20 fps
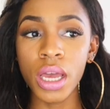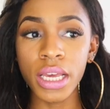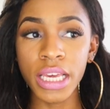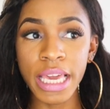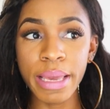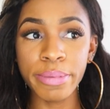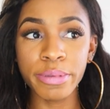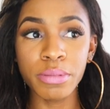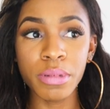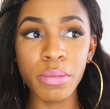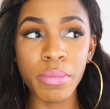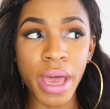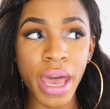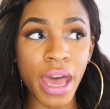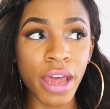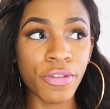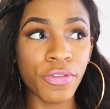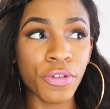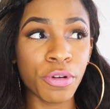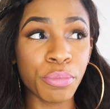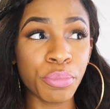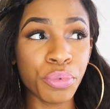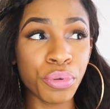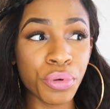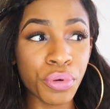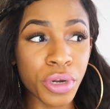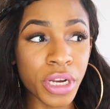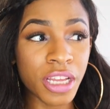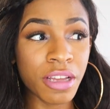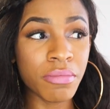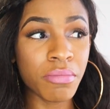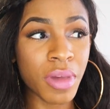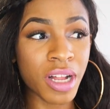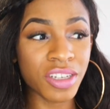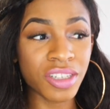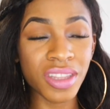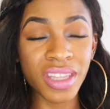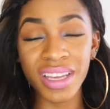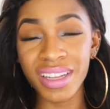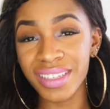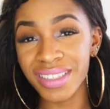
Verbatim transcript: It keeps me matte for pretty much the